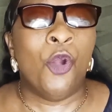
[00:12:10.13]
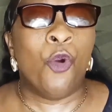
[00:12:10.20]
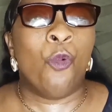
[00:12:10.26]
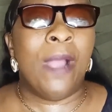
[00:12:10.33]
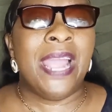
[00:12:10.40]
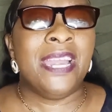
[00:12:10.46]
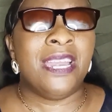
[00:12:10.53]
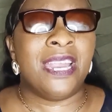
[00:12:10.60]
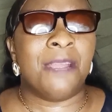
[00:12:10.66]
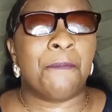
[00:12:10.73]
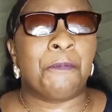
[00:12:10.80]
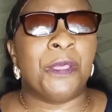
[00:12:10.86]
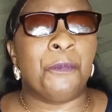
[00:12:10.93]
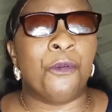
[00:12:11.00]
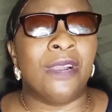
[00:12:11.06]
When
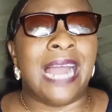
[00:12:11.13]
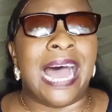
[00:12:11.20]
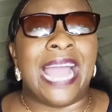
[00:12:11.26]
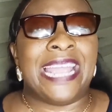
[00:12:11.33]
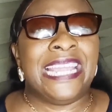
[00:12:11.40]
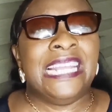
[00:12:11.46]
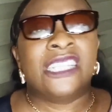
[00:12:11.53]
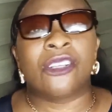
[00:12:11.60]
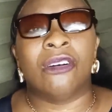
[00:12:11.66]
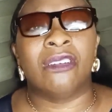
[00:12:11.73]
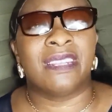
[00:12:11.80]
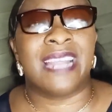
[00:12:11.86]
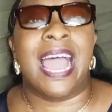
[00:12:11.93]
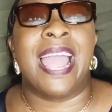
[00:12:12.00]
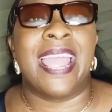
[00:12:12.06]
people are hit
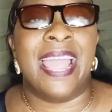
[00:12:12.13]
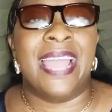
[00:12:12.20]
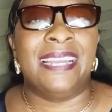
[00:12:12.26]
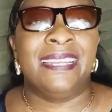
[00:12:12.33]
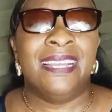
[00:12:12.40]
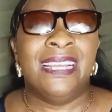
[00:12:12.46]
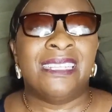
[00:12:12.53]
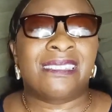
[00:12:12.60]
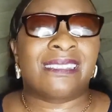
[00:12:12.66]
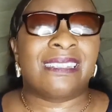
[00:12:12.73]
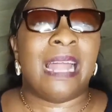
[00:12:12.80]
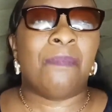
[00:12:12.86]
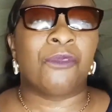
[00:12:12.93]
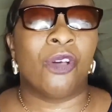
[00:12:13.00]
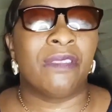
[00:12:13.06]
on their head,
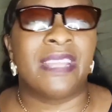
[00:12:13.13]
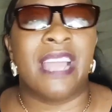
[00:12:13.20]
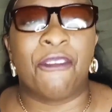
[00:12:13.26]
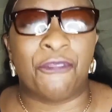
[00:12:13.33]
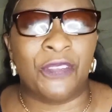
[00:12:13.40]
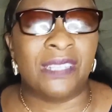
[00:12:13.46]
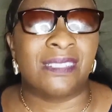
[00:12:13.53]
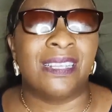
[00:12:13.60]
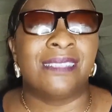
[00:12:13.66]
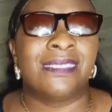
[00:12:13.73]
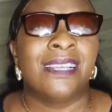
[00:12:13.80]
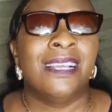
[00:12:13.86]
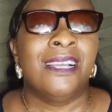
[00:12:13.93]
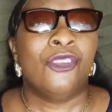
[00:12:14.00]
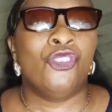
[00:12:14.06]
slapped on their
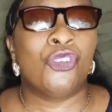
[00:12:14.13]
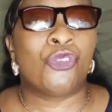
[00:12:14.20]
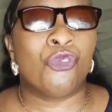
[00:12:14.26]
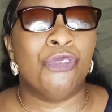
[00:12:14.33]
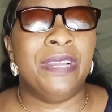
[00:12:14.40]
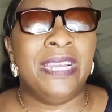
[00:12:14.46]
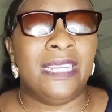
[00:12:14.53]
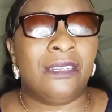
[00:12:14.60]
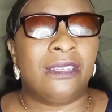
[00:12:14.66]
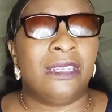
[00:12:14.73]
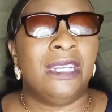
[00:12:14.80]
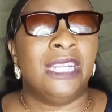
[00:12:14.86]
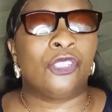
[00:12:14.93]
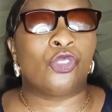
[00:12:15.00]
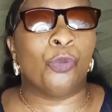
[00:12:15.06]
faces, it could
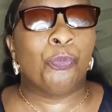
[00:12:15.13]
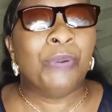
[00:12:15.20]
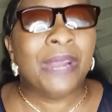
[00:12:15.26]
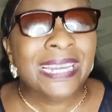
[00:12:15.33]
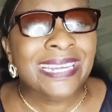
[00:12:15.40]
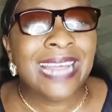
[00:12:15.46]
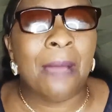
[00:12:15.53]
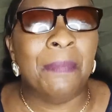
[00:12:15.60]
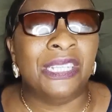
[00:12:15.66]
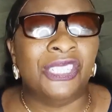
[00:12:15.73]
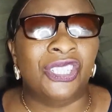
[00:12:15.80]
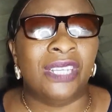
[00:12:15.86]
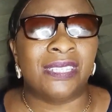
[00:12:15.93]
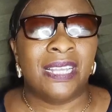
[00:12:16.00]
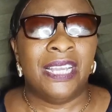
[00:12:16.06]
lead to brain
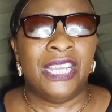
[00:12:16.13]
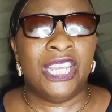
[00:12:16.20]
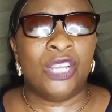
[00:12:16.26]
damages.